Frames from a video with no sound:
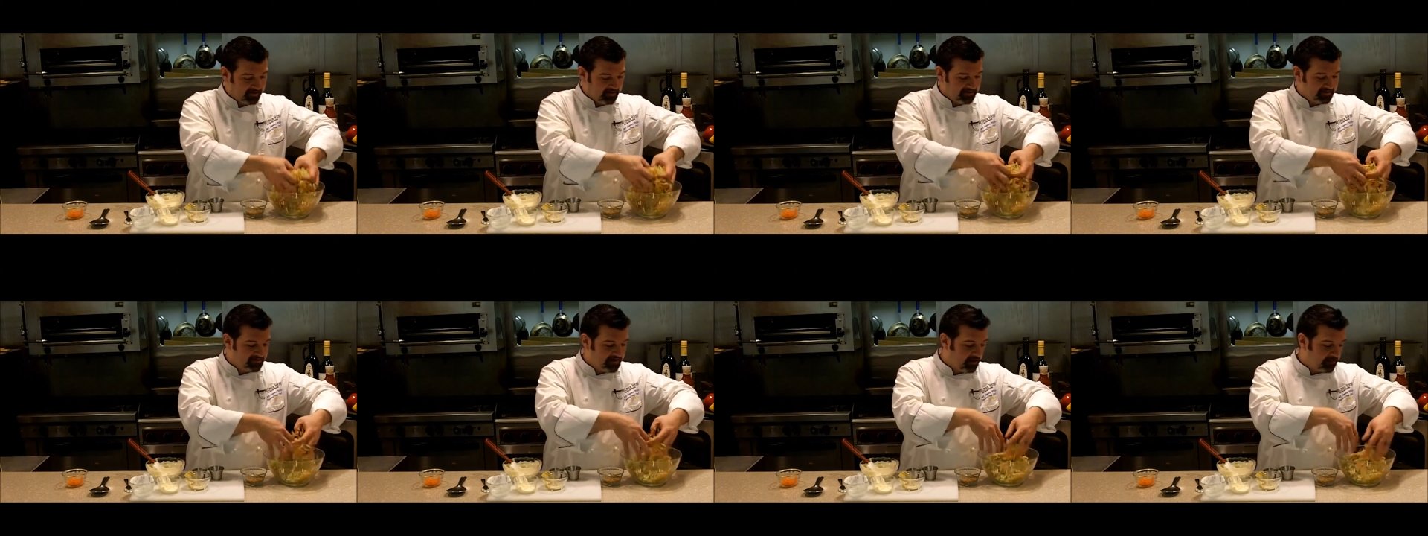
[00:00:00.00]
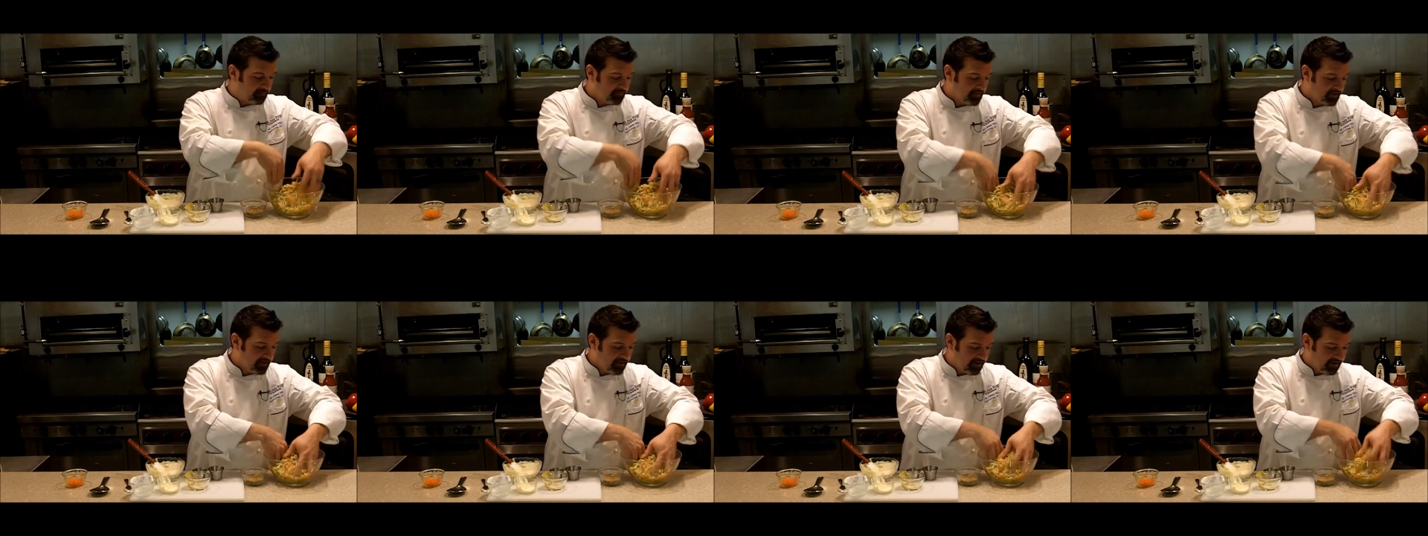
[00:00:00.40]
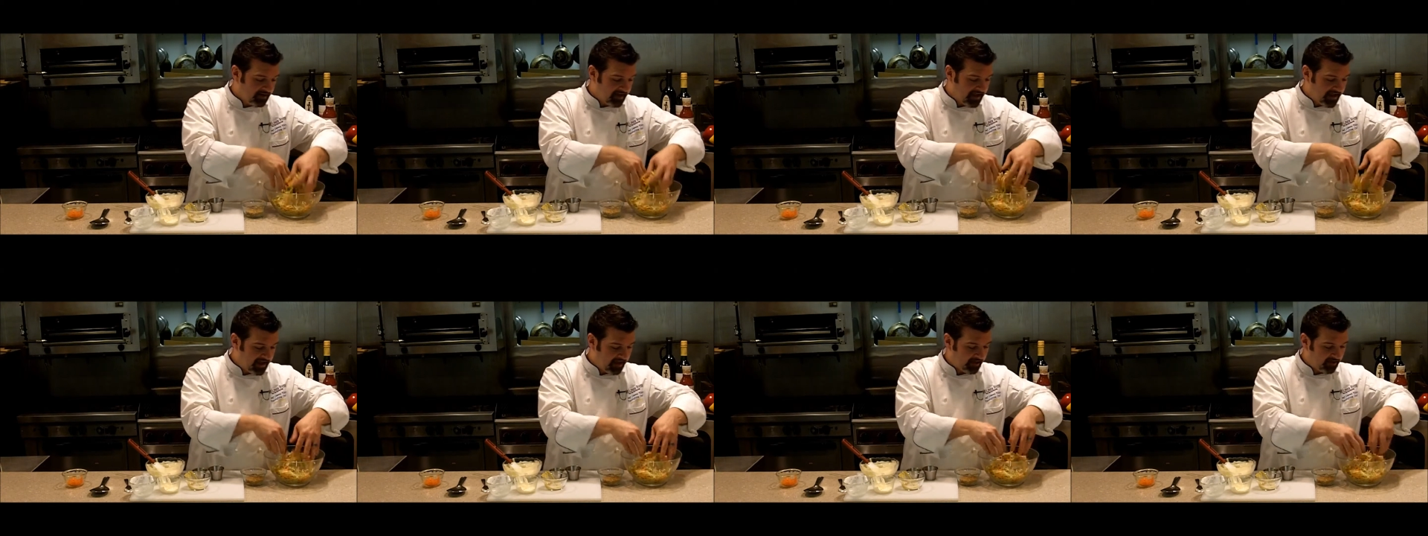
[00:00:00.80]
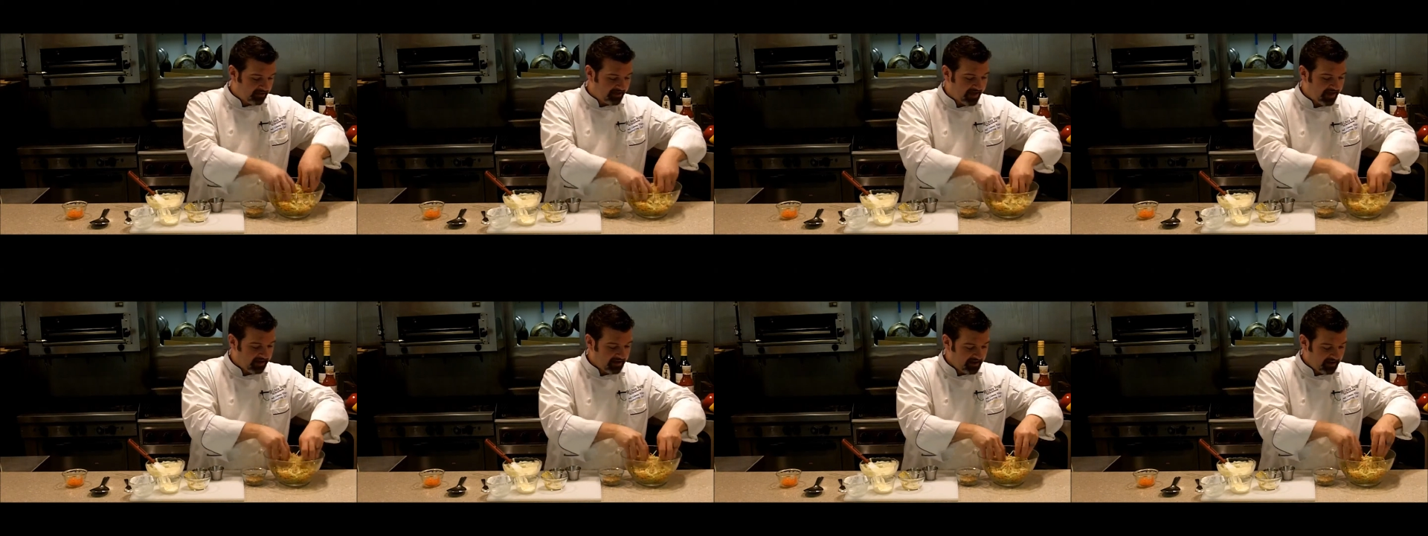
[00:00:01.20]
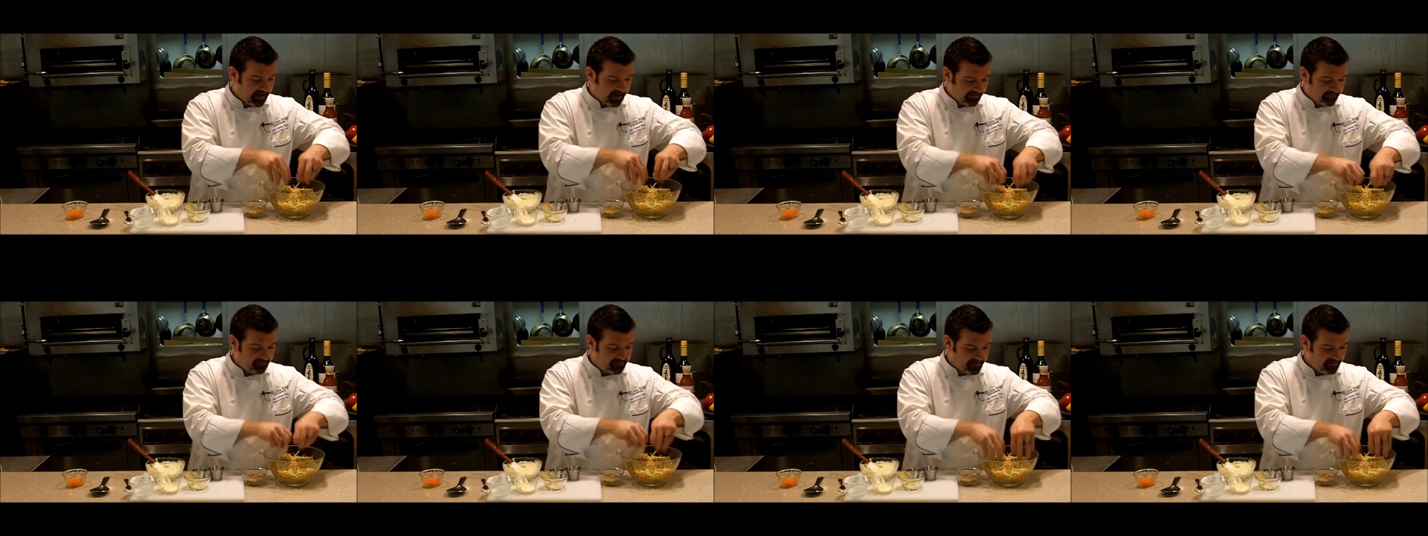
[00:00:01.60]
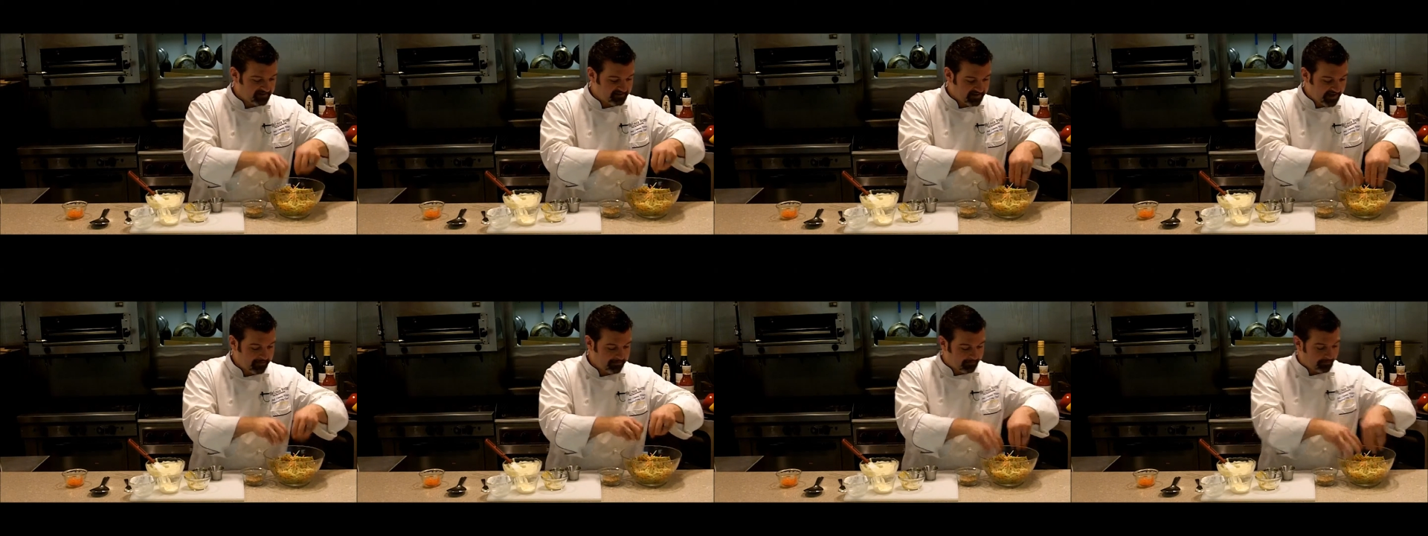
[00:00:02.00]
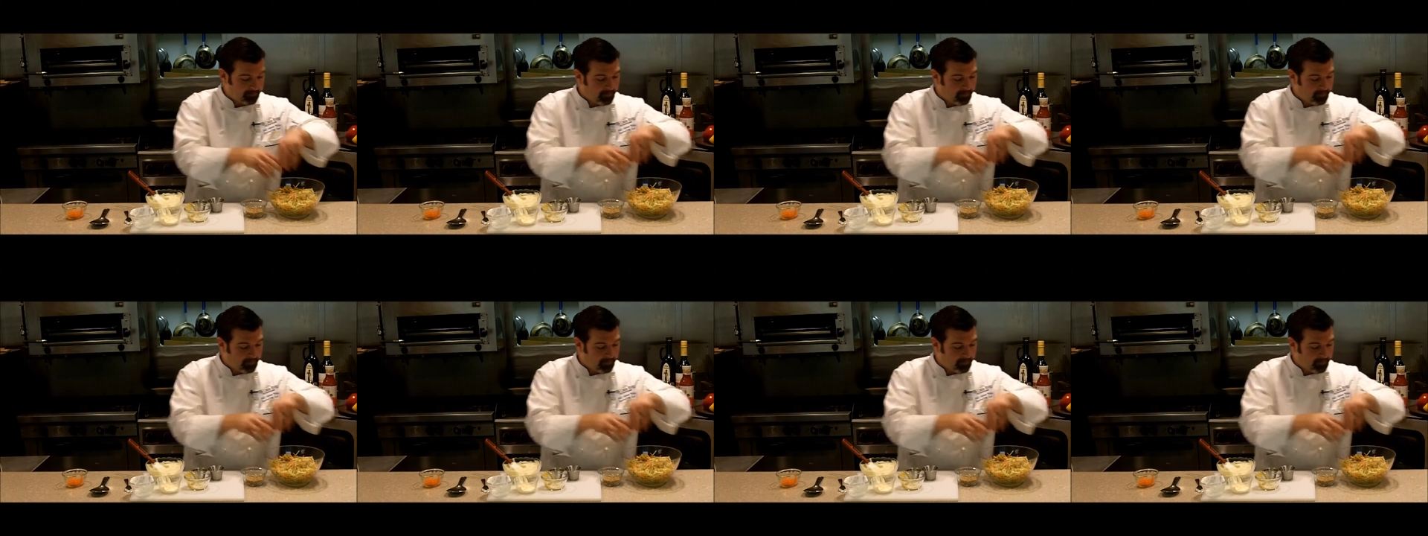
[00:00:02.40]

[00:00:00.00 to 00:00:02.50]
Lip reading: So now that I've mixed that